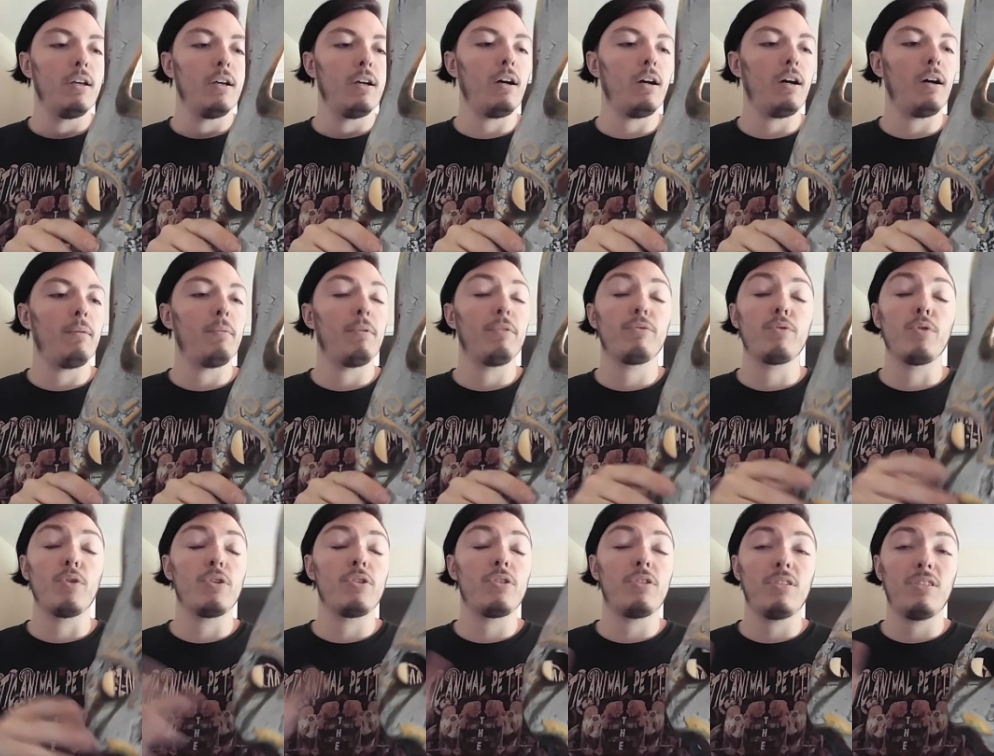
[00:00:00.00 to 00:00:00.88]
Of
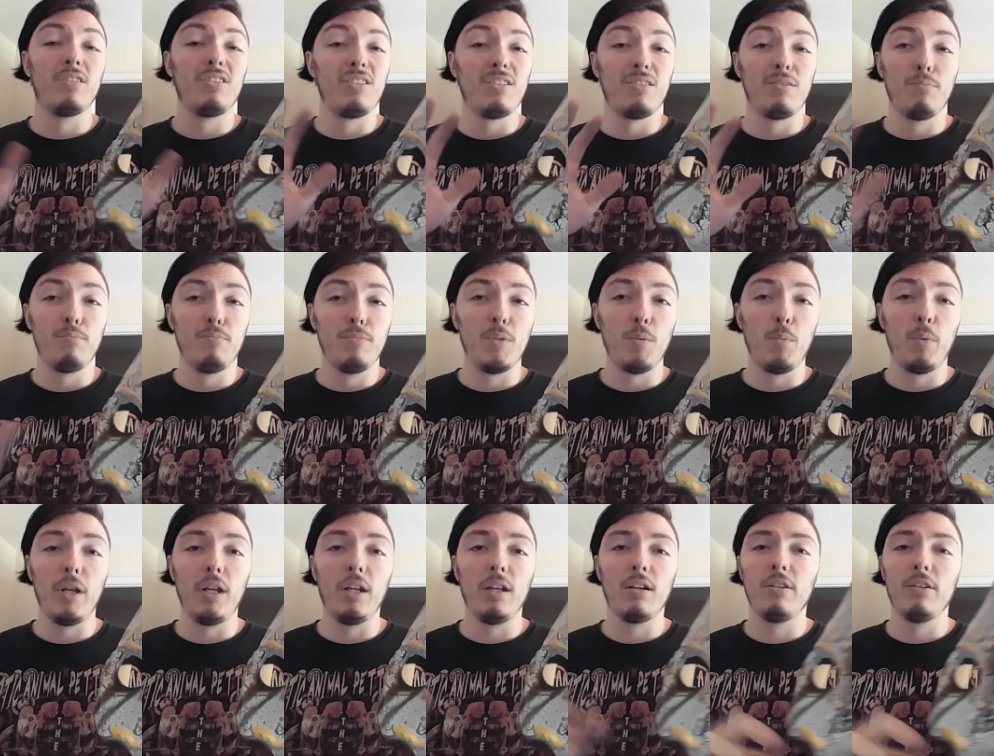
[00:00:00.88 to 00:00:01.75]
course, just
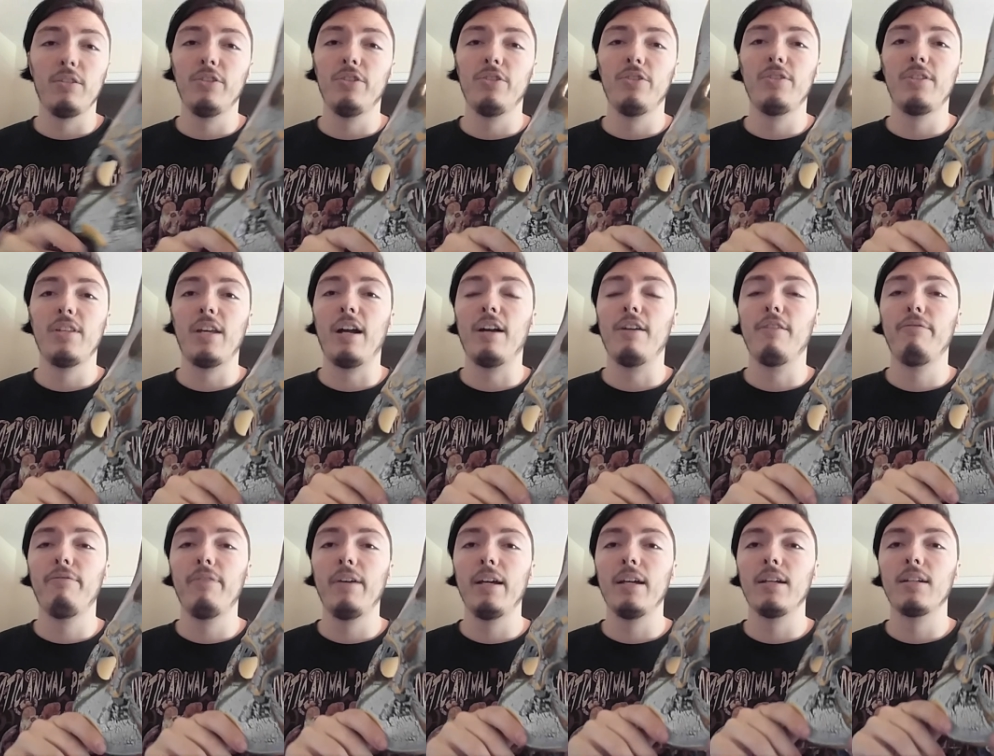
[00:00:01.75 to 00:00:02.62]
depending on your desired
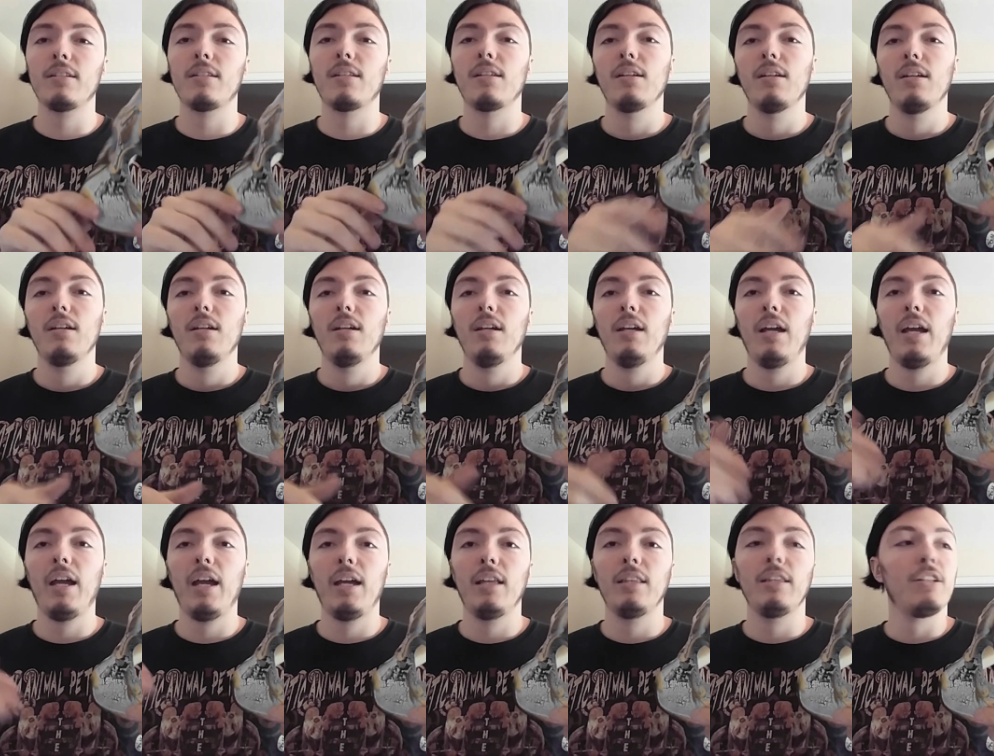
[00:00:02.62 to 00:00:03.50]
effect.
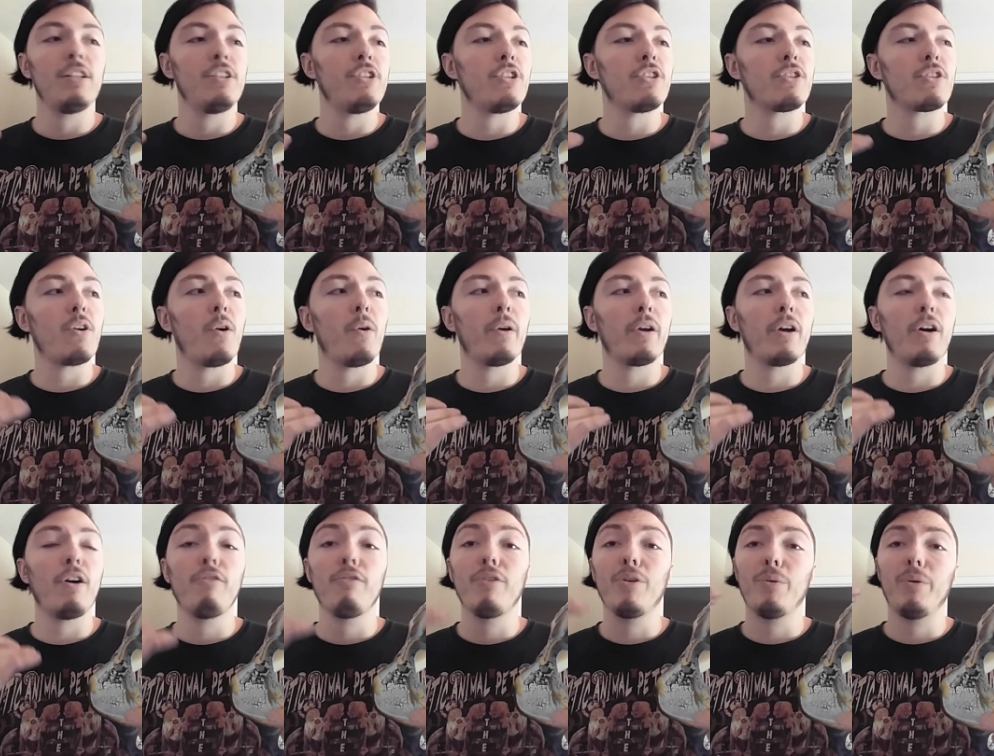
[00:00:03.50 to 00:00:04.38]
And then just going
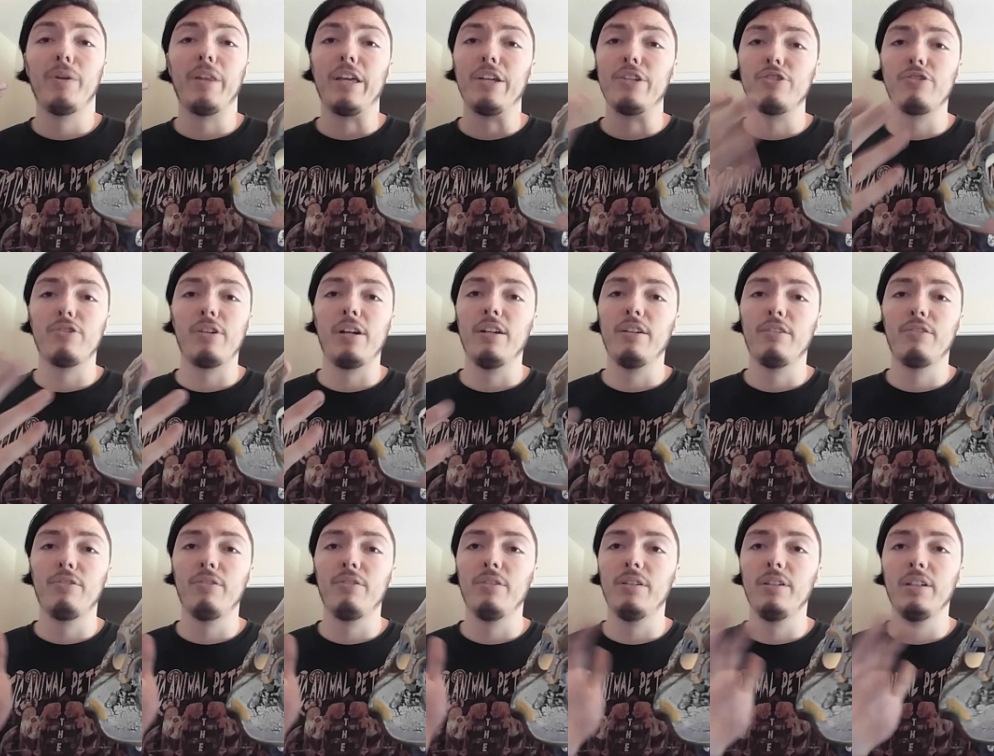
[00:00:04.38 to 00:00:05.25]
over it with a straight
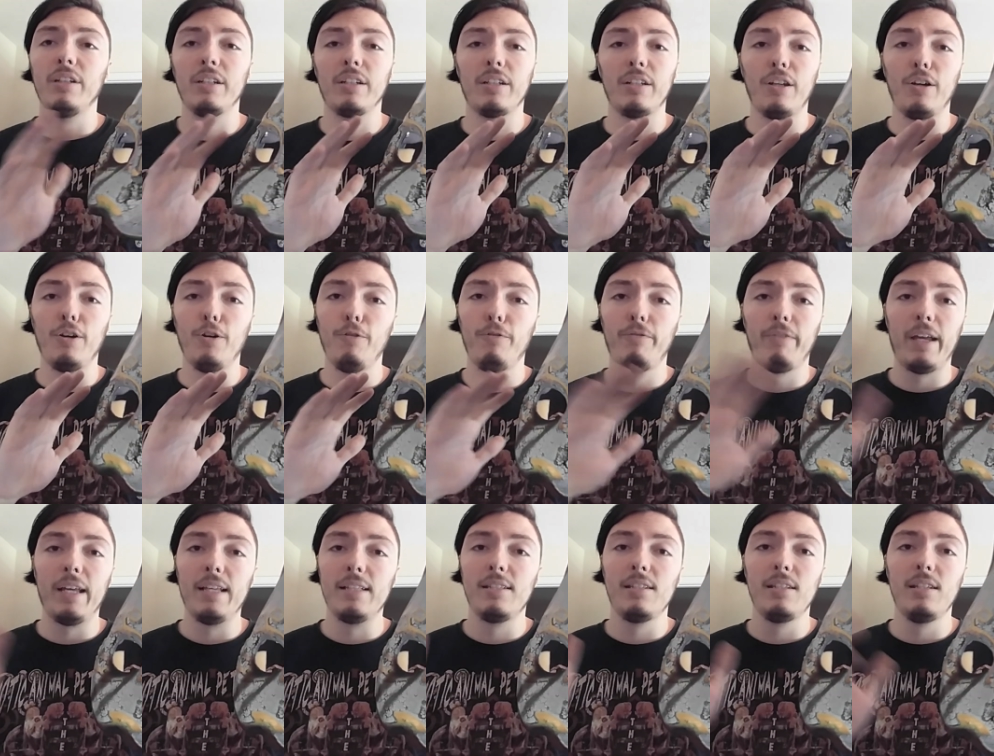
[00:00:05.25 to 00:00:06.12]
acrylic, no
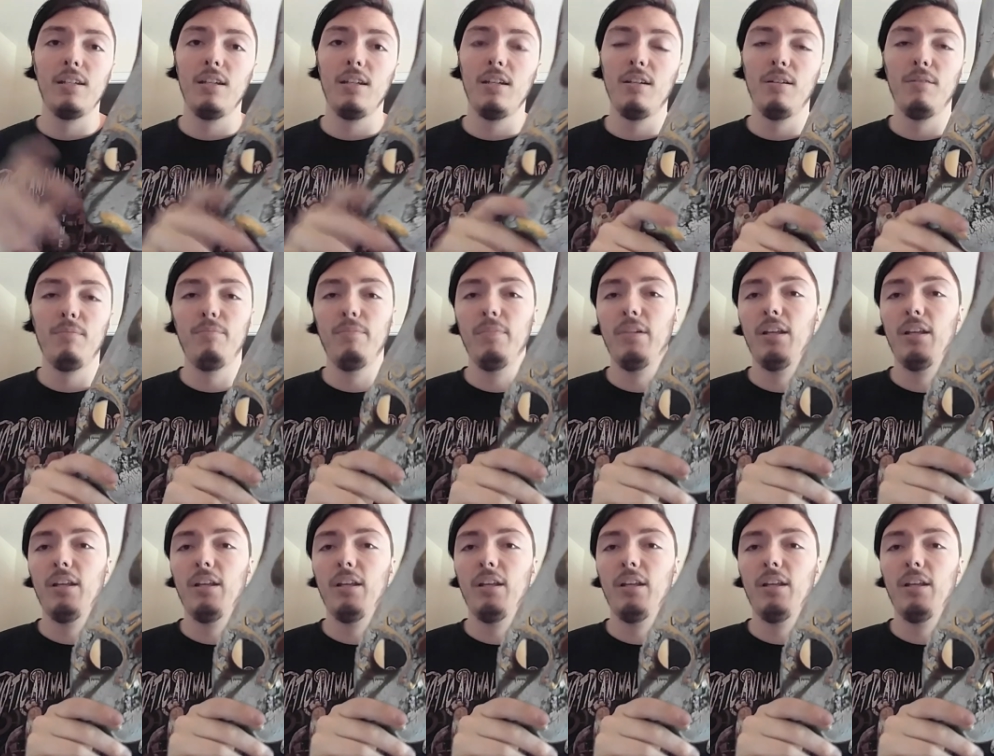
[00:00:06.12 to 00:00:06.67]
fancy,